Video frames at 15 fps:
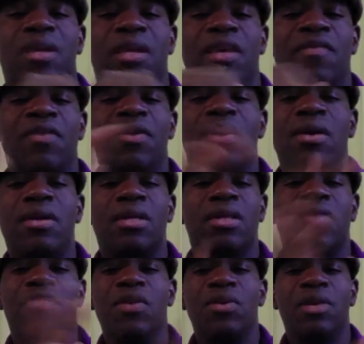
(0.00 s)
If you'll notice,
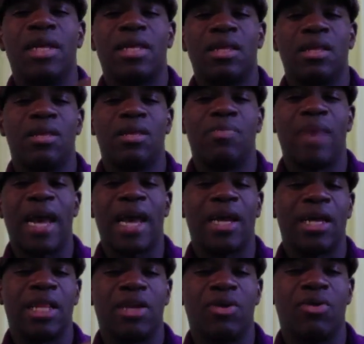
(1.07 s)
a few lessons
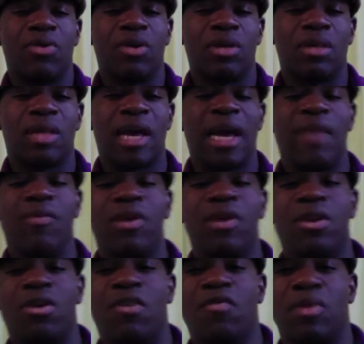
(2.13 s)
back in the course, I
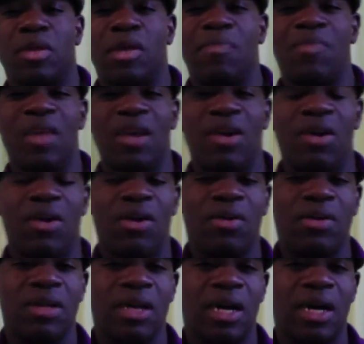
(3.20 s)
went over something
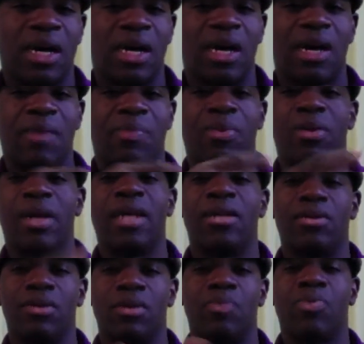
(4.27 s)
called
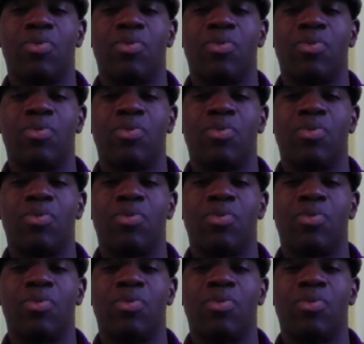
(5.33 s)
Pareto's